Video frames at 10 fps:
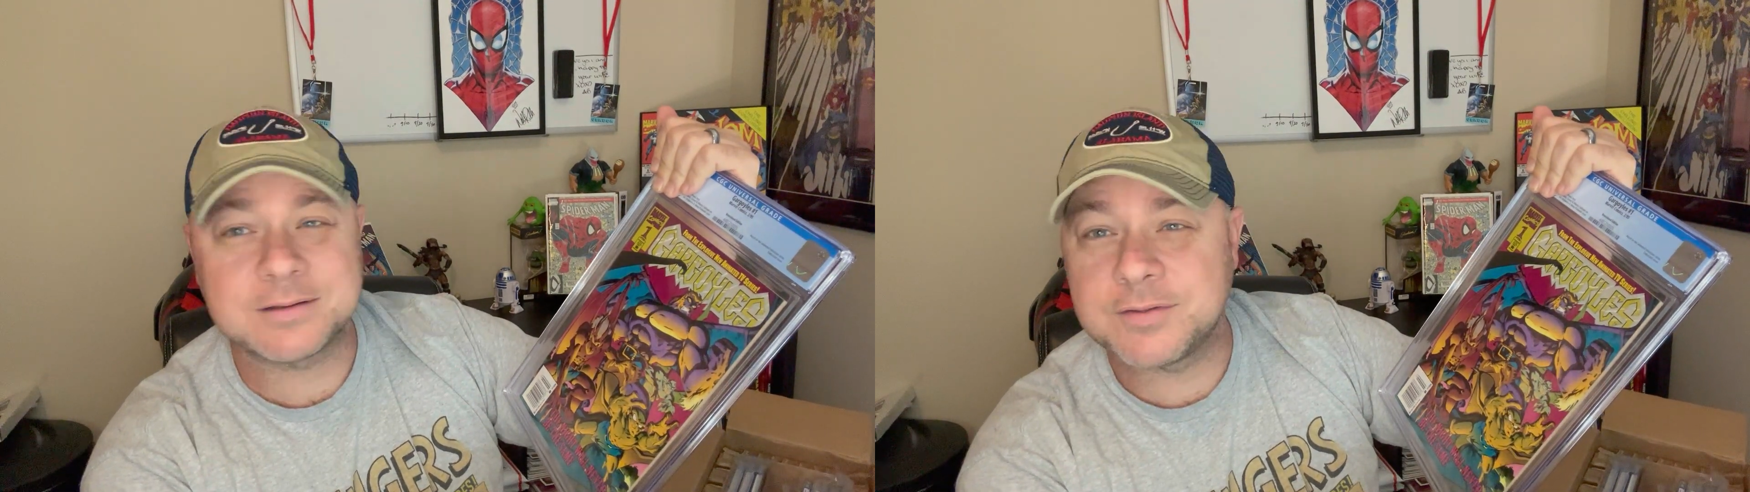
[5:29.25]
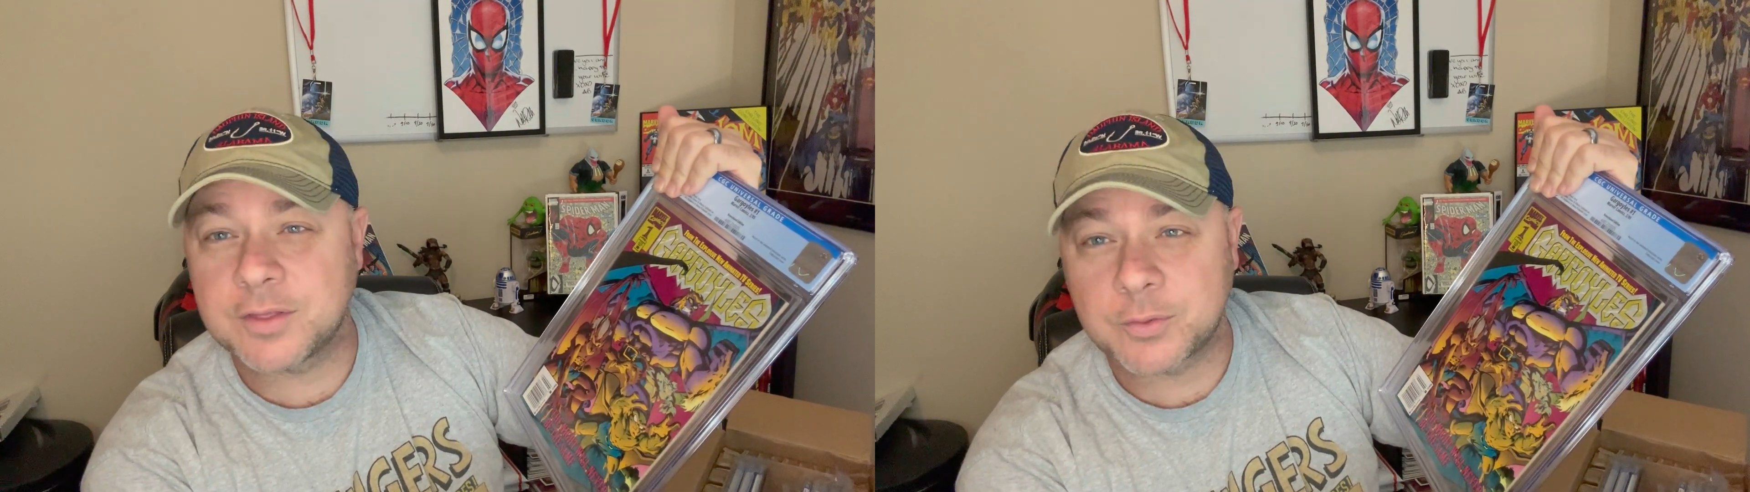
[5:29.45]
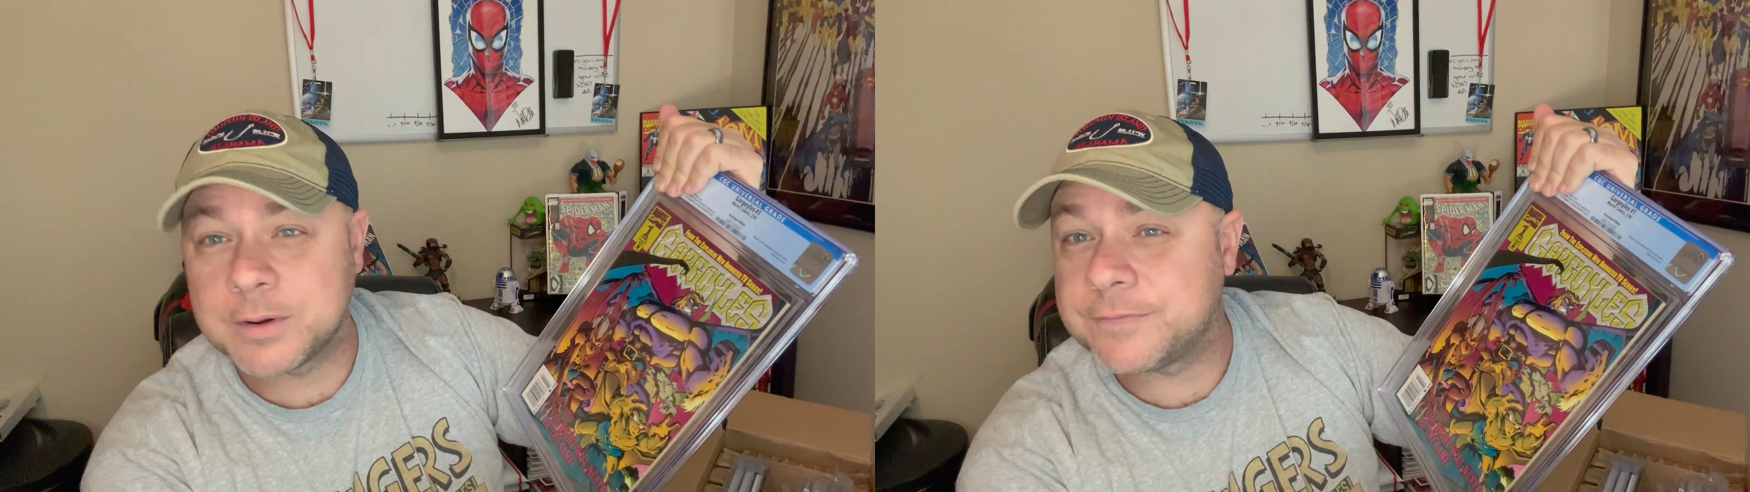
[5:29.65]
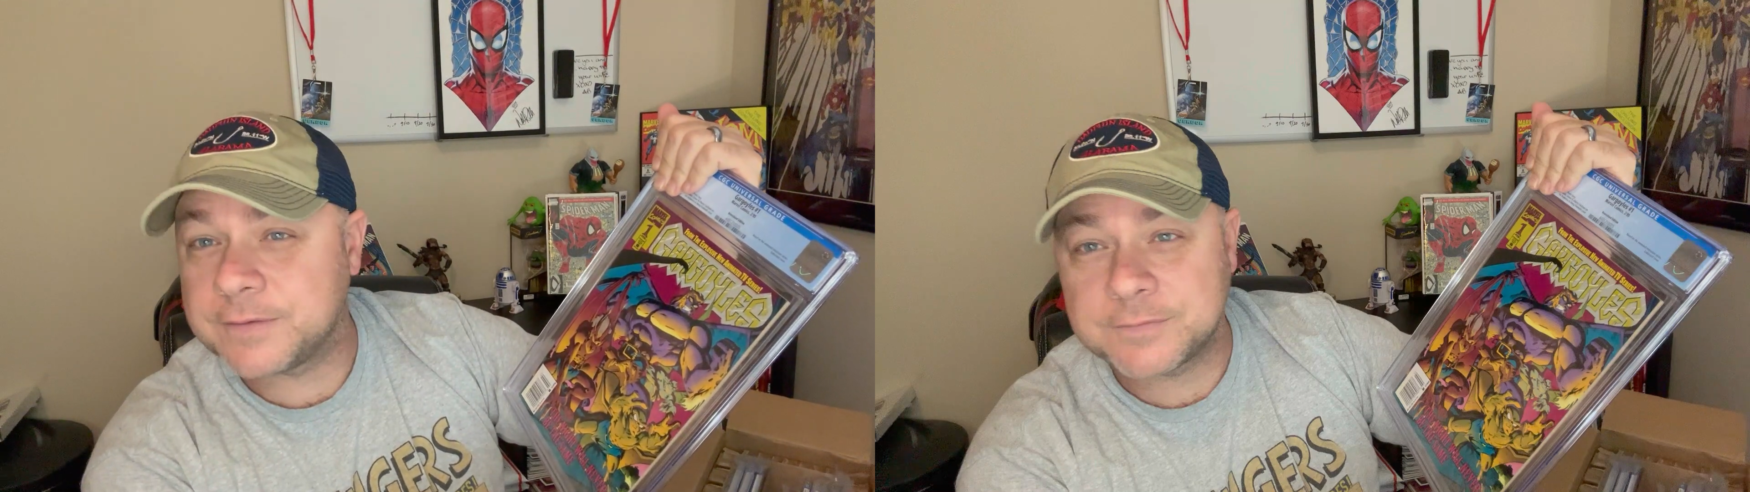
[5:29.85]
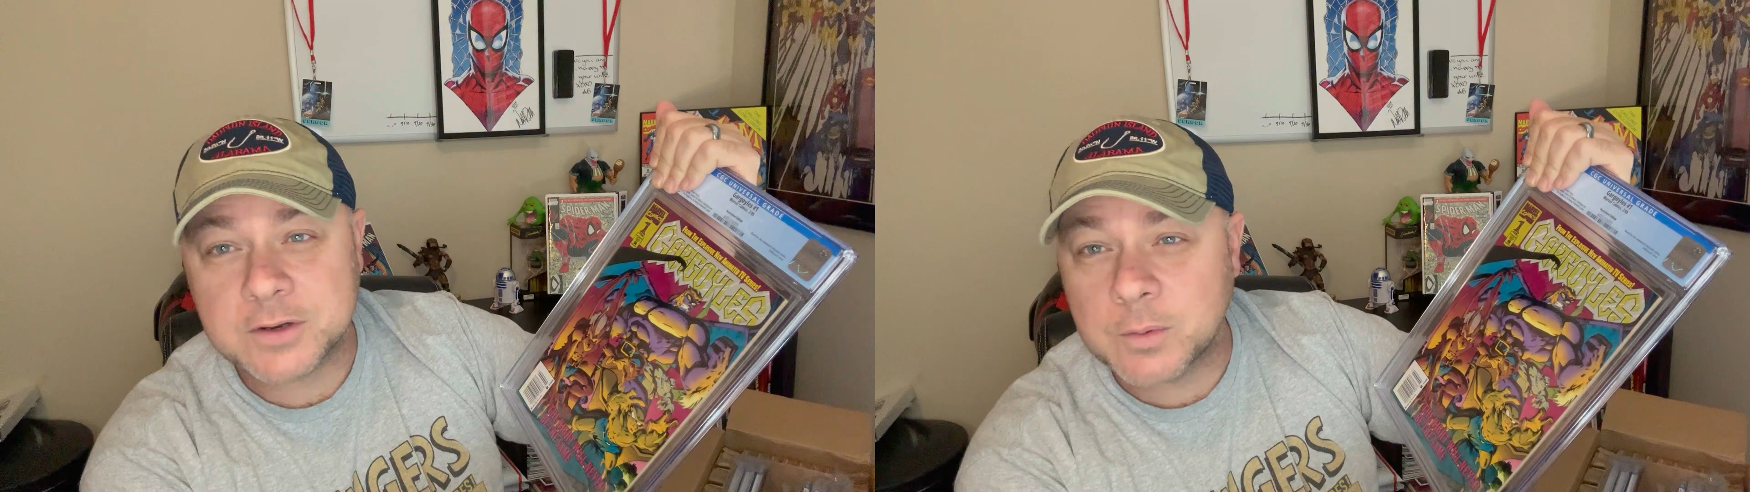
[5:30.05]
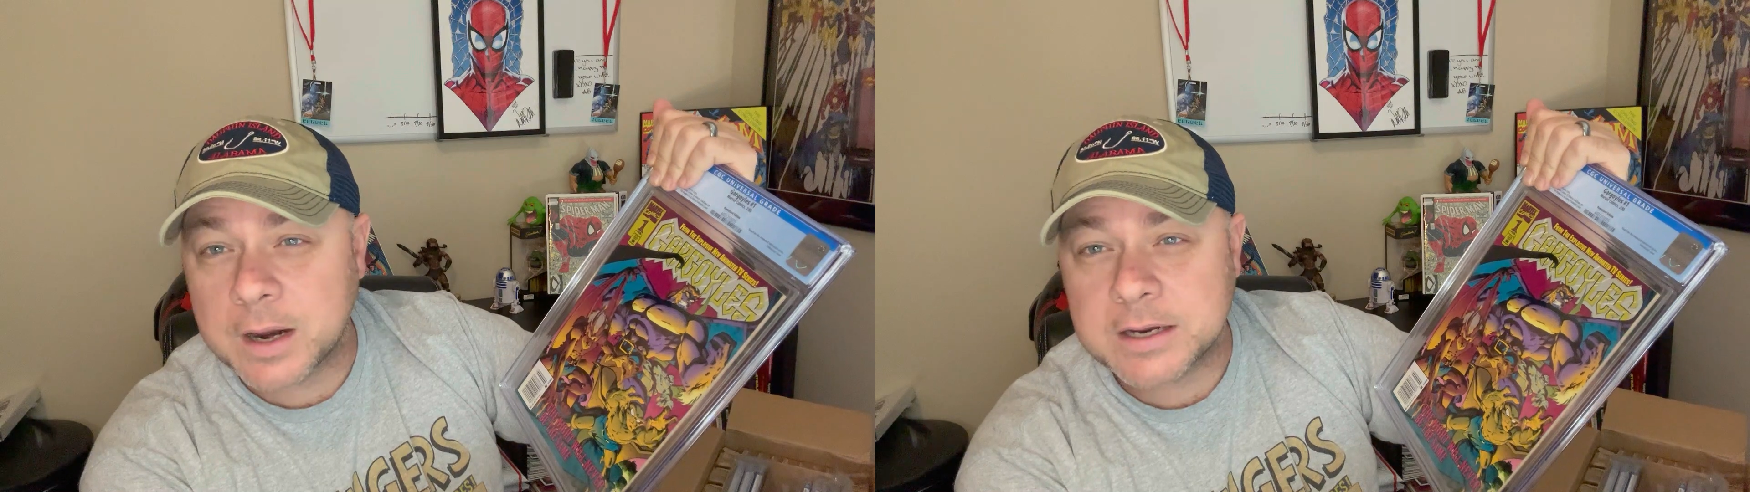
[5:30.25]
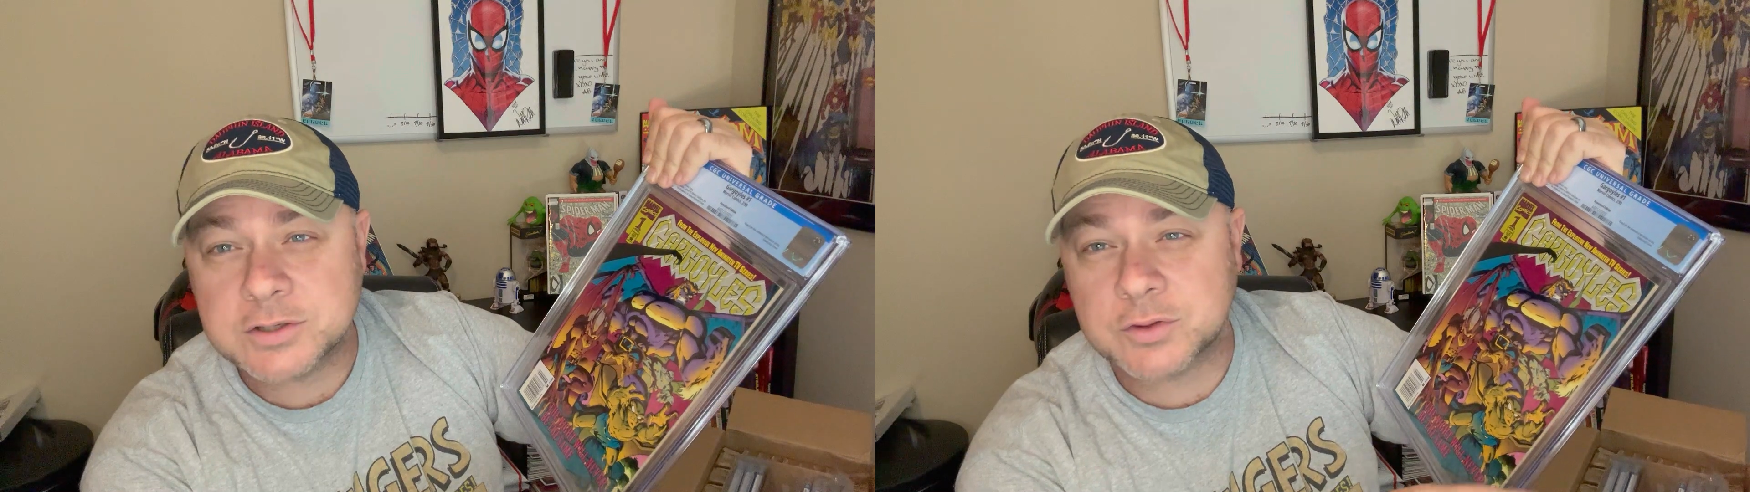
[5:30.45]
in the 350 range,